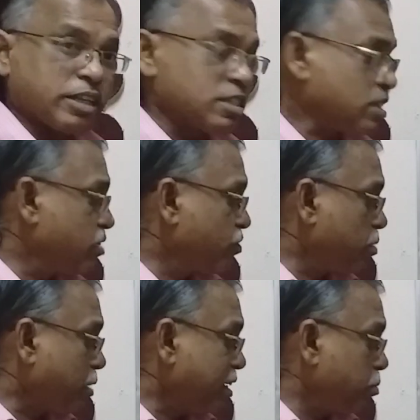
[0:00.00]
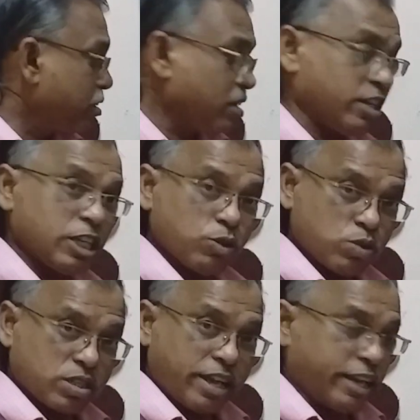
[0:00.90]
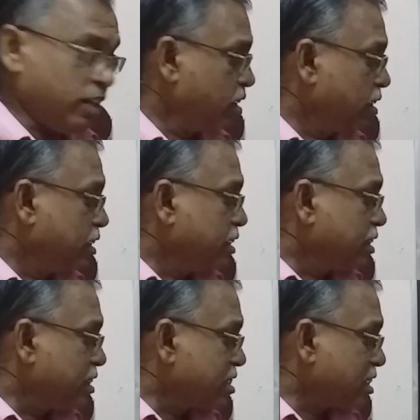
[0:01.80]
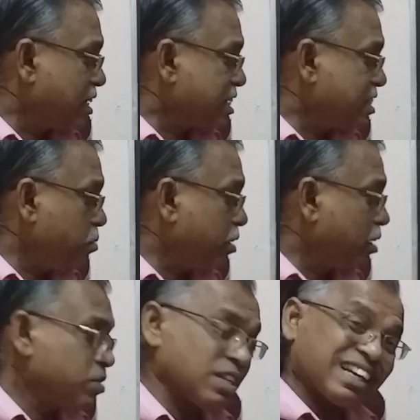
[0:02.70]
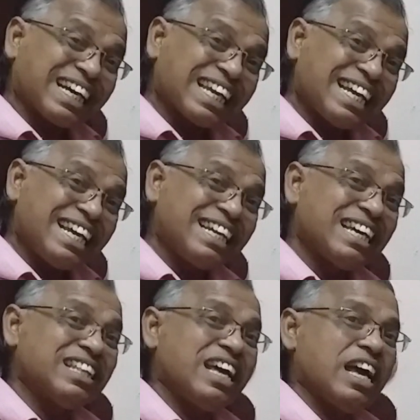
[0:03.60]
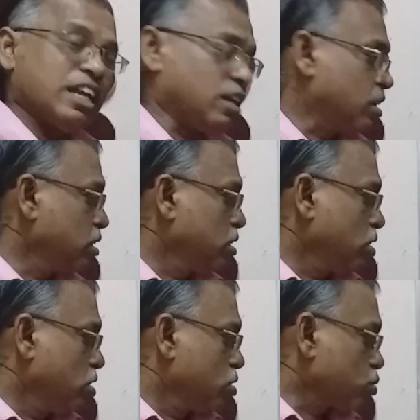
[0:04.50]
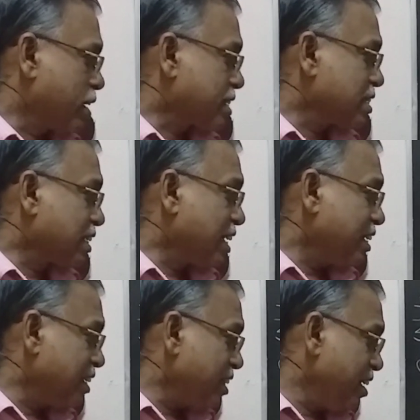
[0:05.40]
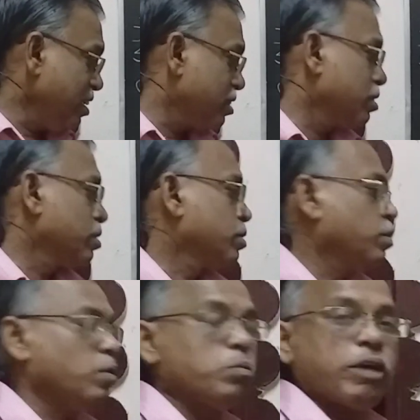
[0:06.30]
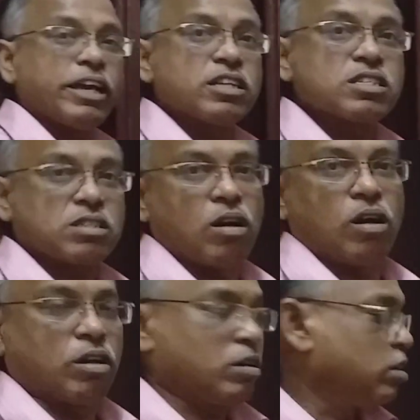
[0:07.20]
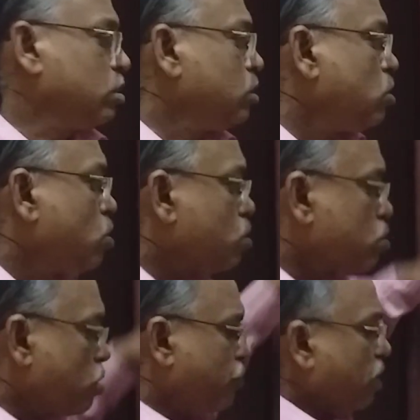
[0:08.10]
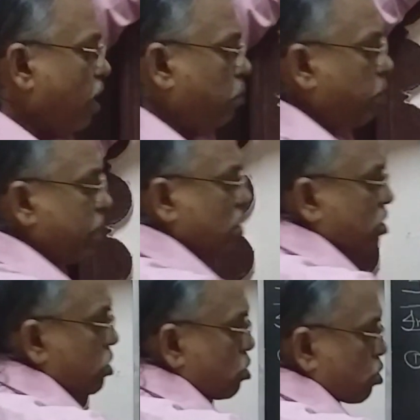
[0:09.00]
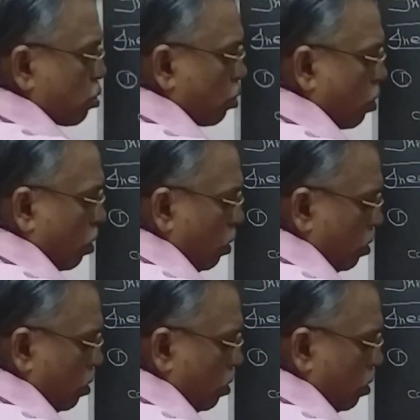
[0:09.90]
means if you multiply the negative sign, this less than becomes greater than. So x greater than minus r. So if you combine these two, no,